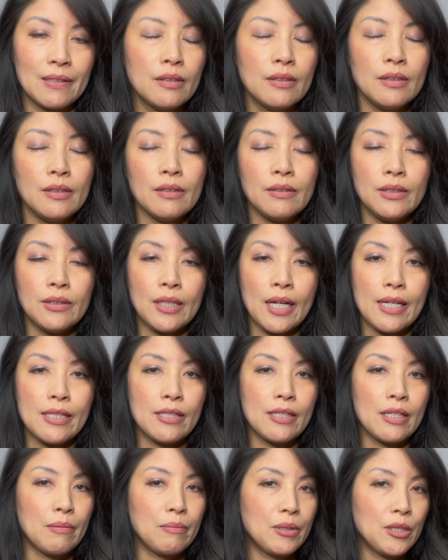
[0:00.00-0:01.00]
So you
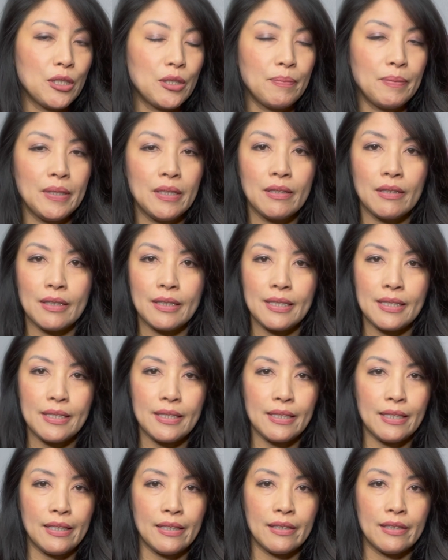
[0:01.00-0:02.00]
guys, I'm just being
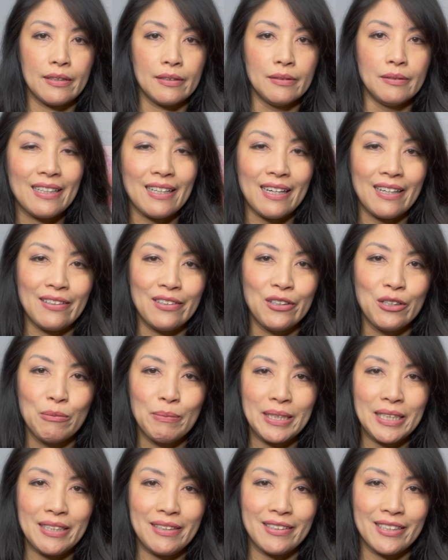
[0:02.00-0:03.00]
honest here. I know
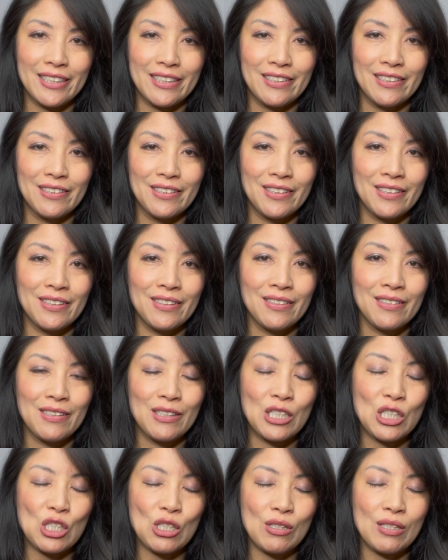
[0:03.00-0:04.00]
materials.
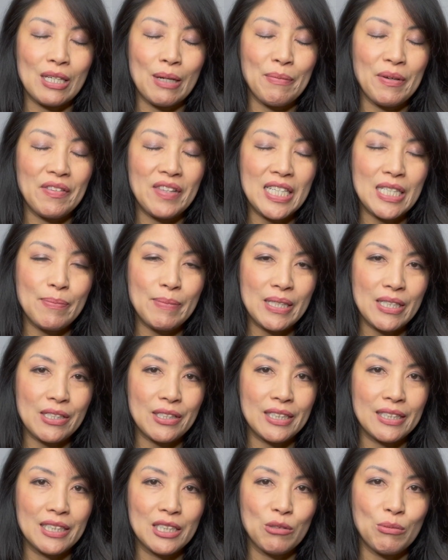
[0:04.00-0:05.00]
So some of these
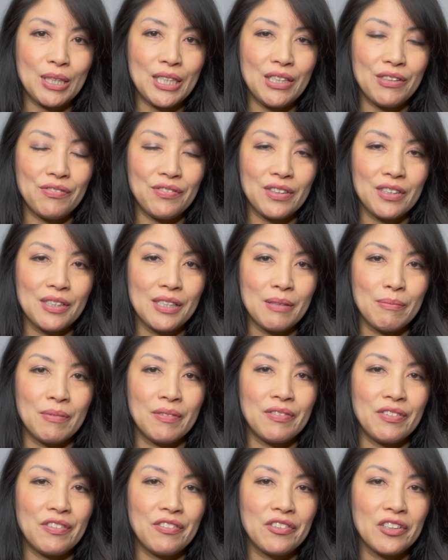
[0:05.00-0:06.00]
materials, when you feel
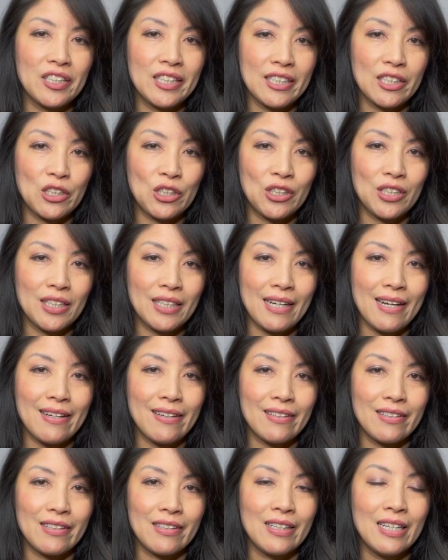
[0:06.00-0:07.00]
them, if you feel the Kurt
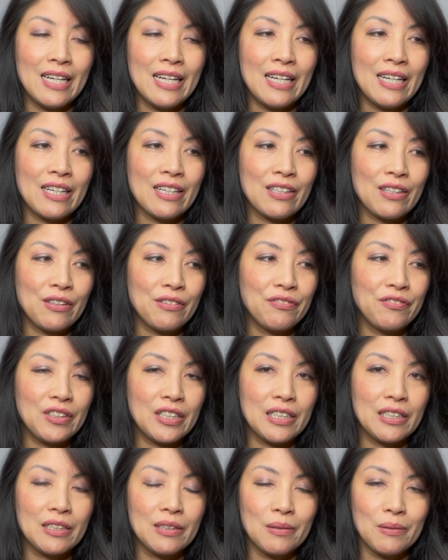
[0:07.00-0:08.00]
Geiger, go
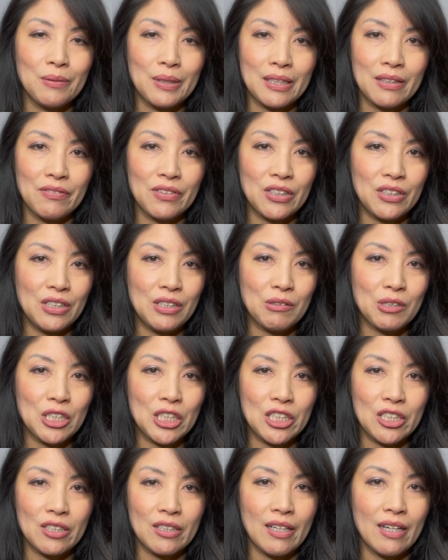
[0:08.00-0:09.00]
feel one of the newer
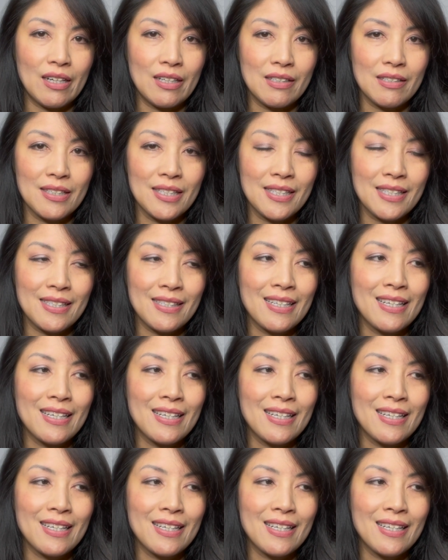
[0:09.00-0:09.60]
Chanels.